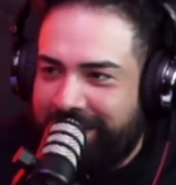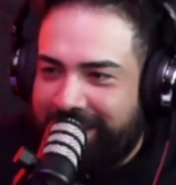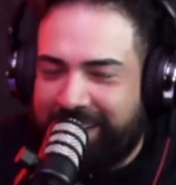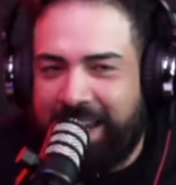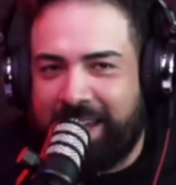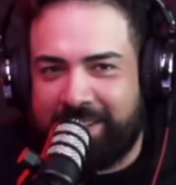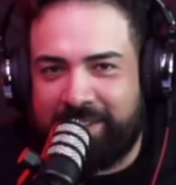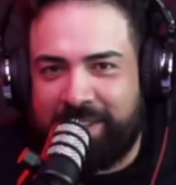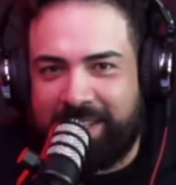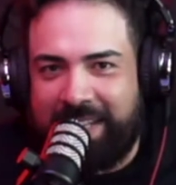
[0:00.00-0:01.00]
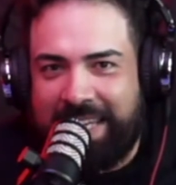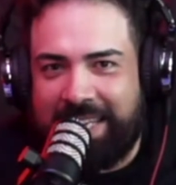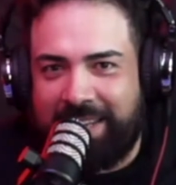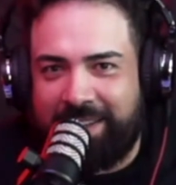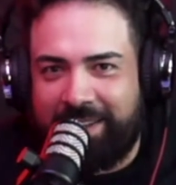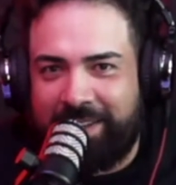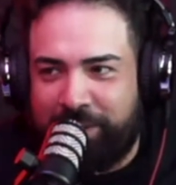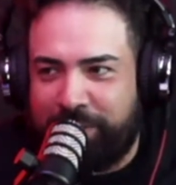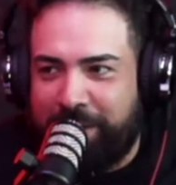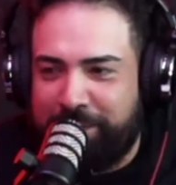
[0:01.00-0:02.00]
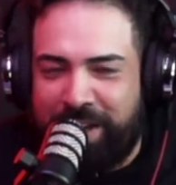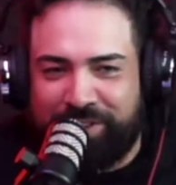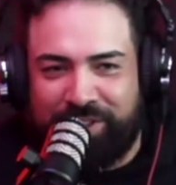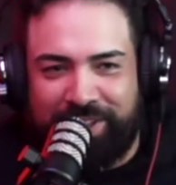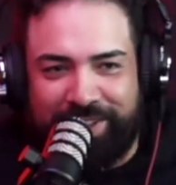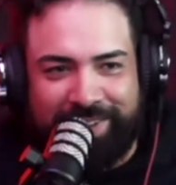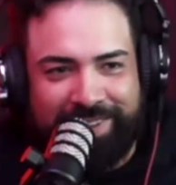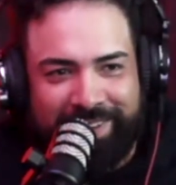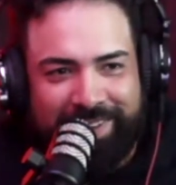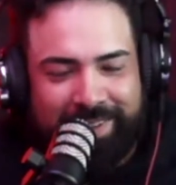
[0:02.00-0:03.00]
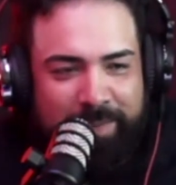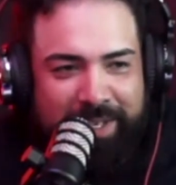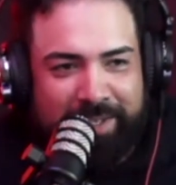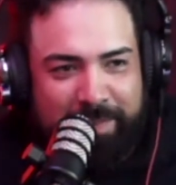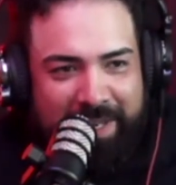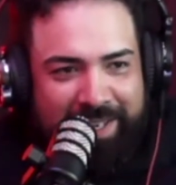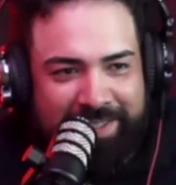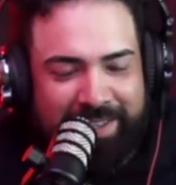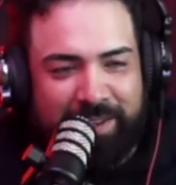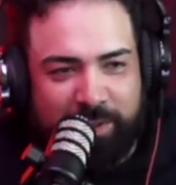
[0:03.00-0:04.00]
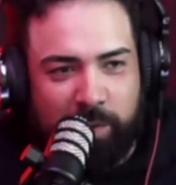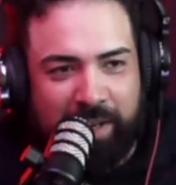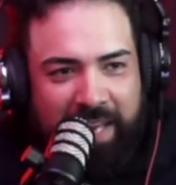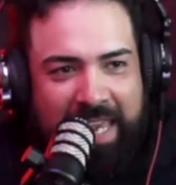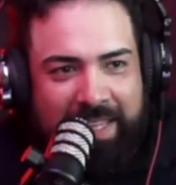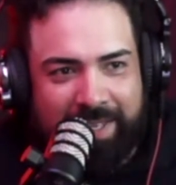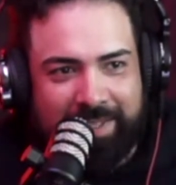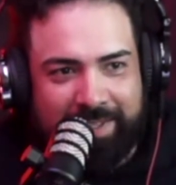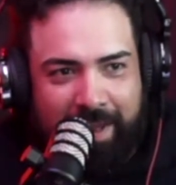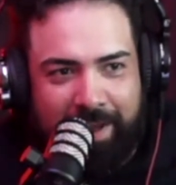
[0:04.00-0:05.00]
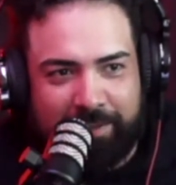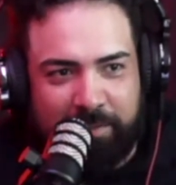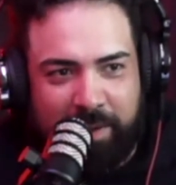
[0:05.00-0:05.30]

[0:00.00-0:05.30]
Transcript: God, I sound like an idiot. An abduction. Because my son is wearing alien socks, right?